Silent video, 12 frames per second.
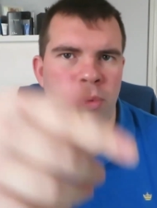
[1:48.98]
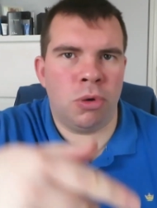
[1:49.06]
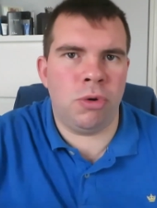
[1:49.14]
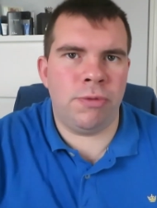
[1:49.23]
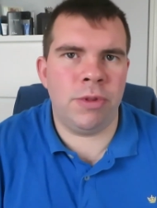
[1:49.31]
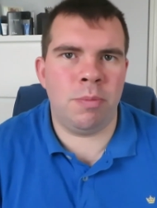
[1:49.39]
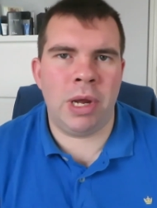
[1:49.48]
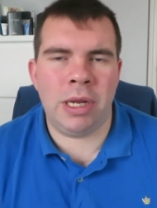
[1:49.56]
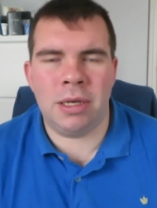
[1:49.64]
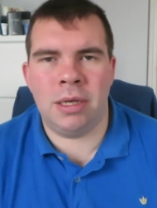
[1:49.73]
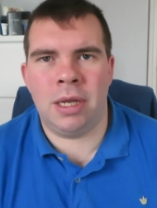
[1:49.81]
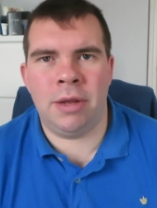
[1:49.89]
put over the
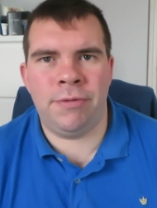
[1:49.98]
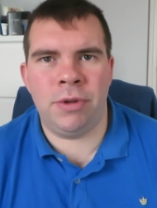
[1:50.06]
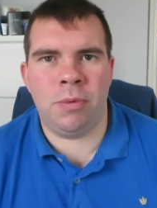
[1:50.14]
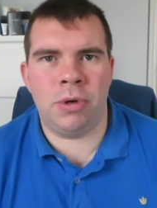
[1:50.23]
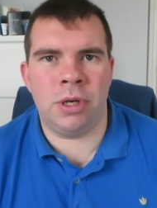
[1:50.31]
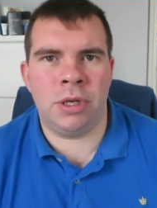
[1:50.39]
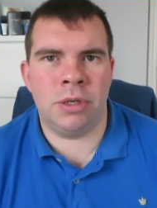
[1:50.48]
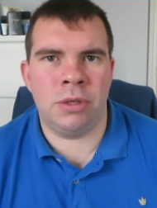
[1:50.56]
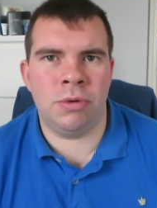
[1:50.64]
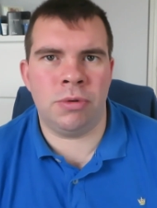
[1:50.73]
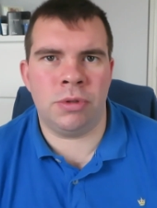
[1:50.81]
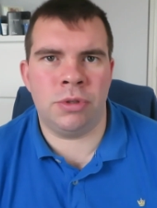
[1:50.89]
mic if you want to
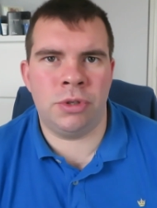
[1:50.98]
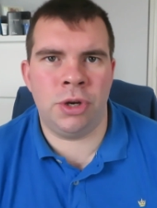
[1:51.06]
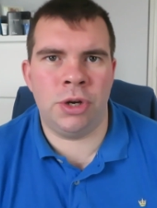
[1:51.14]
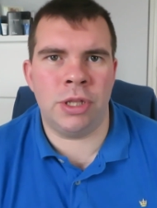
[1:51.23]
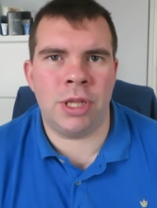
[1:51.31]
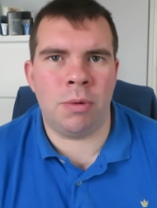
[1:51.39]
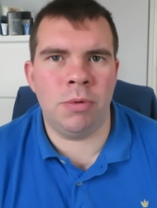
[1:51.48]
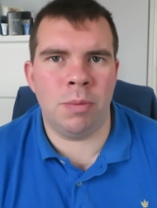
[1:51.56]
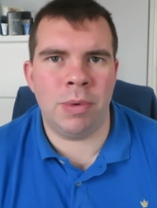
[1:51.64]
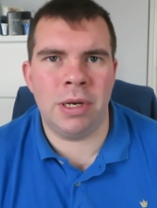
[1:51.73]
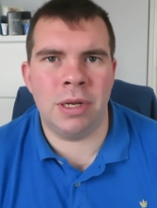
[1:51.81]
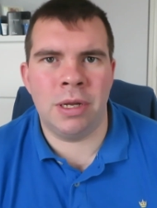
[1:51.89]
turn it down a
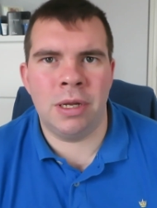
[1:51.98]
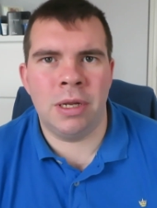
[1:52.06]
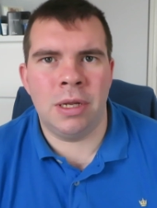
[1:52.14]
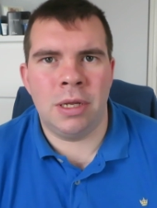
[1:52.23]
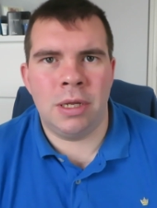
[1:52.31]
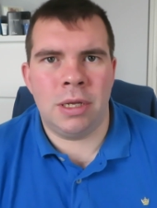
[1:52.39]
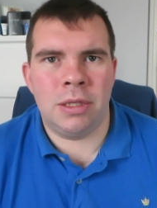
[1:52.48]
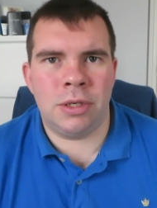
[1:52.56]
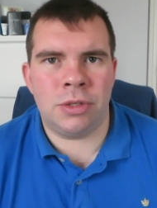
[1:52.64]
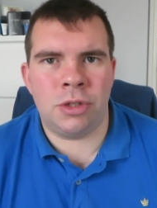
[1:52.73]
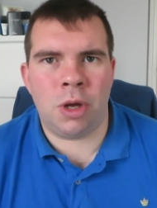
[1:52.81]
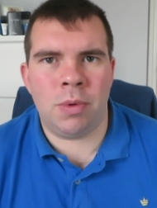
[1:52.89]
bit
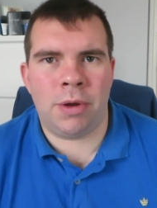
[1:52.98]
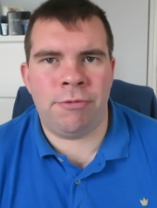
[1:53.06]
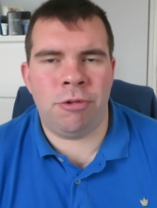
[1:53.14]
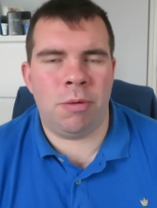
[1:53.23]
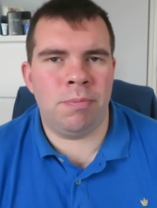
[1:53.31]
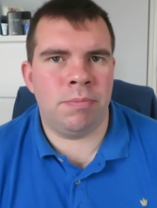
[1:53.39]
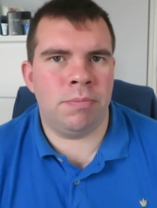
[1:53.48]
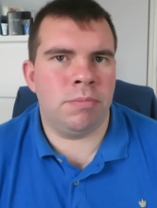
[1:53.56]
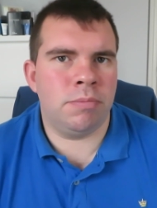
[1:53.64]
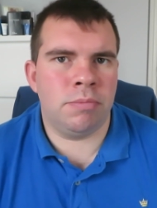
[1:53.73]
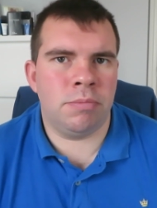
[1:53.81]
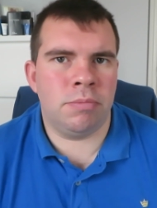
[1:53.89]
to stop that from
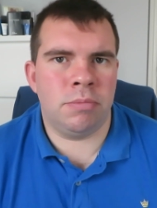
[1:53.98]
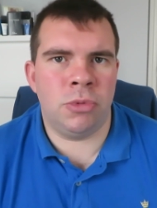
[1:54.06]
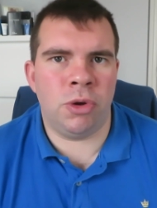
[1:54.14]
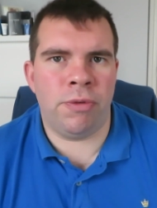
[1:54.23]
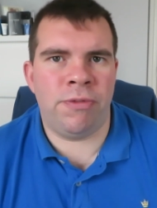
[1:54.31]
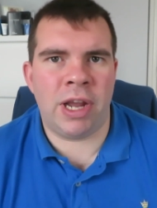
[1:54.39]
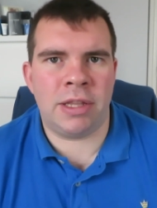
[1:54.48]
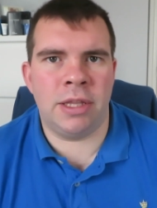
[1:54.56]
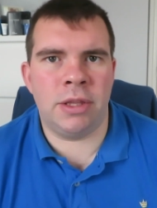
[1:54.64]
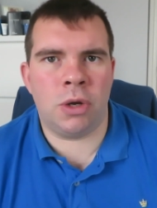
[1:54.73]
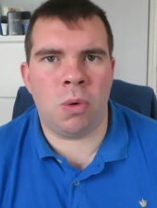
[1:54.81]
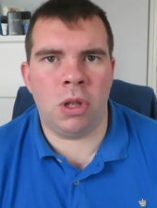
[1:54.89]
not
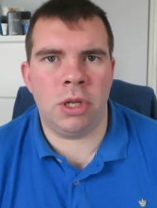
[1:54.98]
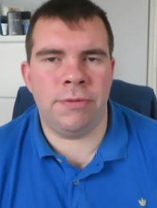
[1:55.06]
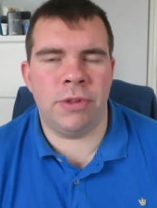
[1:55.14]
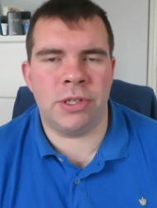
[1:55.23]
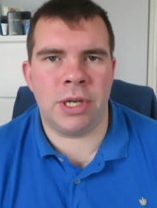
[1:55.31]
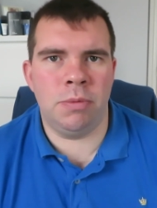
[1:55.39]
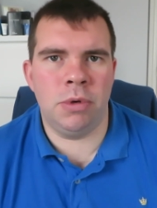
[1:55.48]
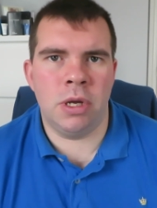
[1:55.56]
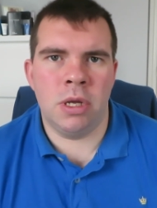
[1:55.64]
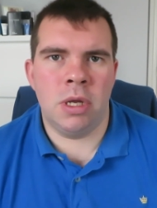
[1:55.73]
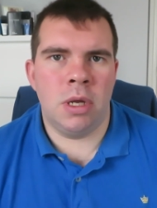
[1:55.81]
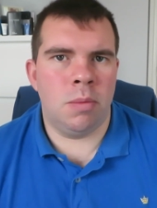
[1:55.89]
affecting the quality of the sound.
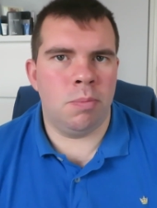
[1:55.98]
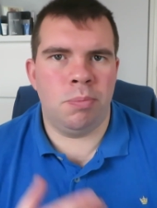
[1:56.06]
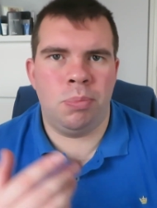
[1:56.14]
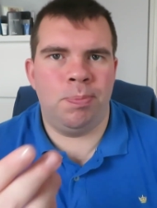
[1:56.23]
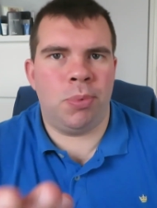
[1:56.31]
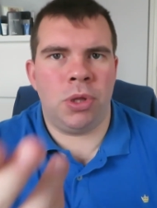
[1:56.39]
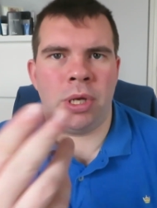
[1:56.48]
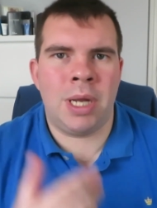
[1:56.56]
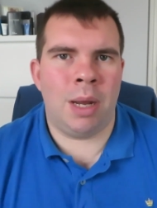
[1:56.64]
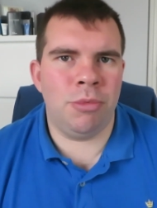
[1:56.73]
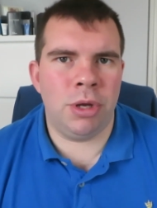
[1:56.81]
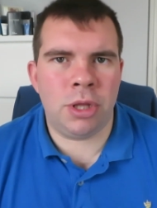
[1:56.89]
But the
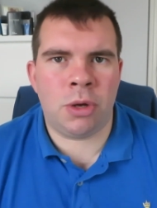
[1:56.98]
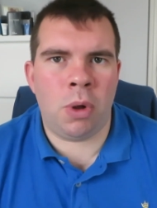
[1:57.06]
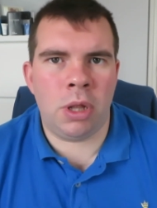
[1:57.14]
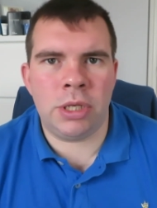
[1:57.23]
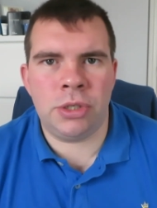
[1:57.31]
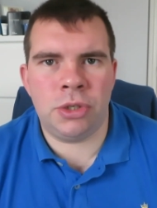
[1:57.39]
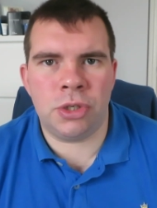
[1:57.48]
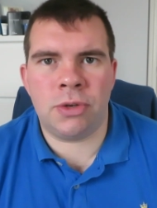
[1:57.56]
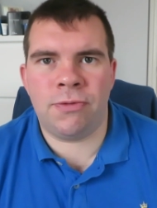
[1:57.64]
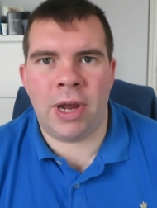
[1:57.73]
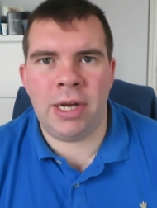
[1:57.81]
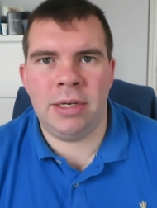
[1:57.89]
camera, the quality is just
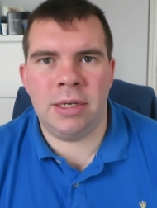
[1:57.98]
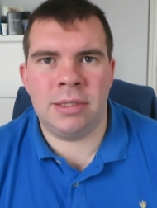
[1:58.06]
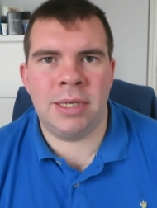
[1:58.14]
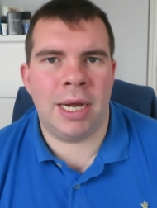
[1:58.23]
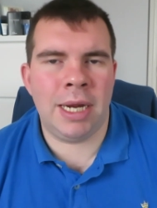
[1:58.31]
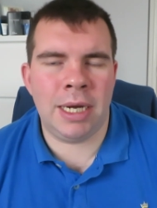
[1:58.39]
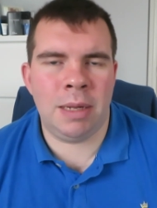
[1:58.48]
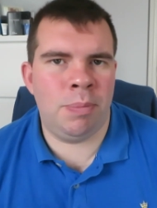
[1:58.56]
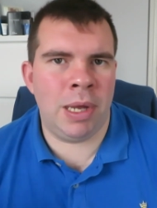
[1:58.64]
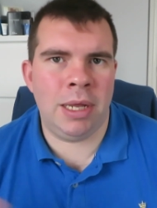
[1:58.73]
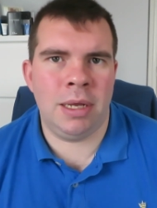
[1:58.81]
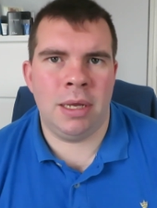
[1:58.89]
fine.
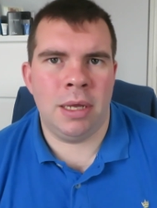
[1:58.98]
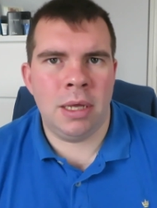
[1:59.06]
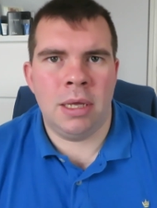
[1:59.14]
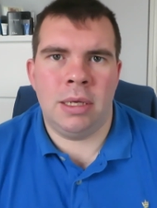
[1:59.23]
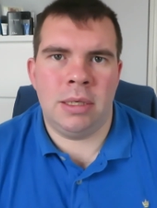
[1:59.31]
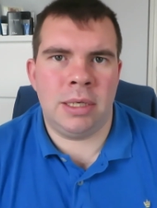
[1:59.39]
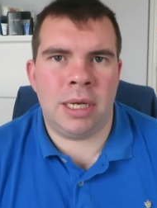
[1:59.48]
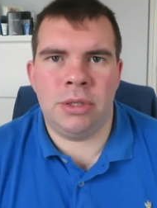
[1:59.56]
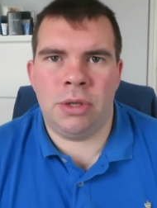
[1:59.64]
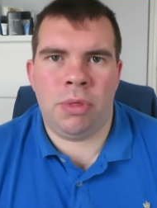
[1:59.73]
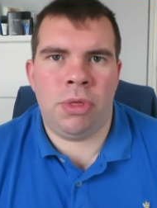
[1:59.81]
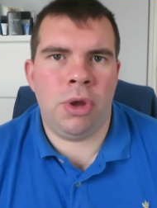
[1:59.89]
1080p. You
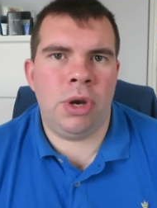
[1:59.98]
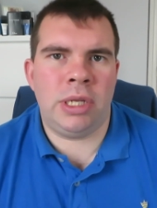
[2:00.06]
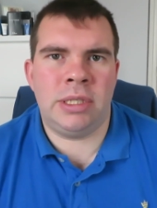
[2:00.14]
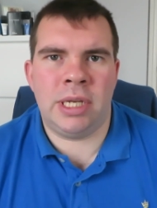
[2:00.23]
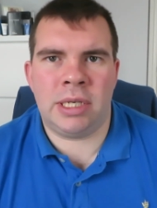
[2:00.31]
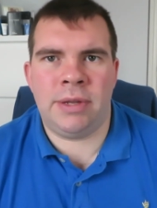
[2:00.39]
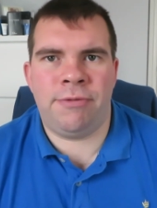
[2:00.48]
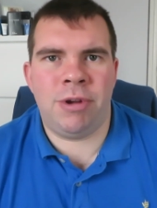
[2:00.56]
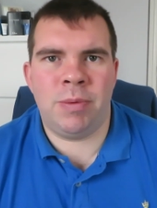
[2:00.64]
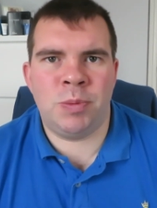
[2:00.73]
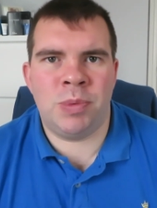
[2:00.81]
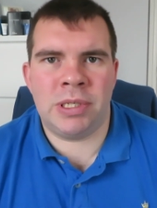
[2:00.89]
can do 30-60
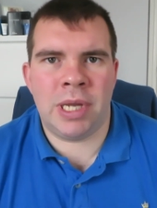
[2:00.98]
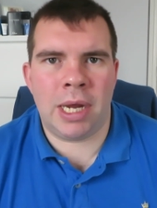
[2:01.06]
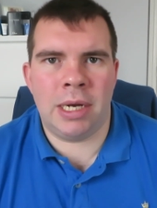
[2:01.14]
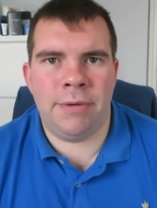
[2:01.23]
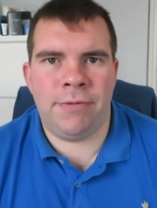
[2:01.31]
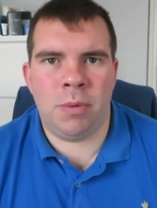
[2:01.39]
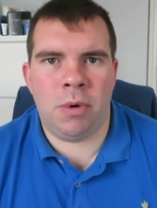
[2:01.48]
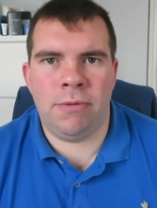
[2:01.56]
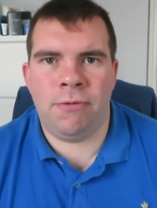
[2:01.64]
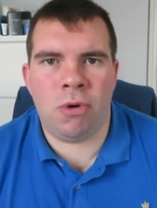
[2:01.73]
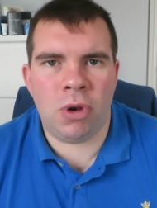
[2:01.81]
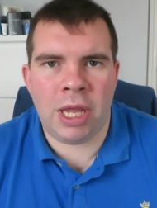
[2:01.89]
frames per second if you
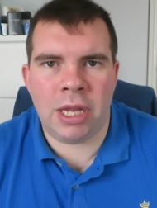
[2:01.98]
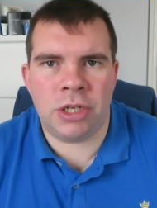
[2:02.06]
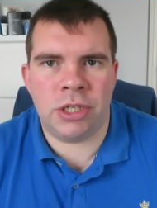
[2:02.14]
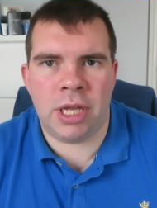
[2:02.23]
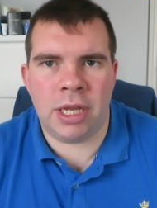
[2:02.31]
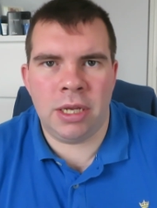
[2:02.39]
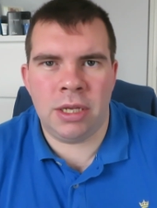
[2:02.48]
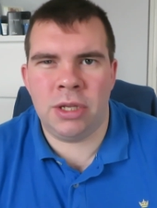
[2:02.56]
want, full HD.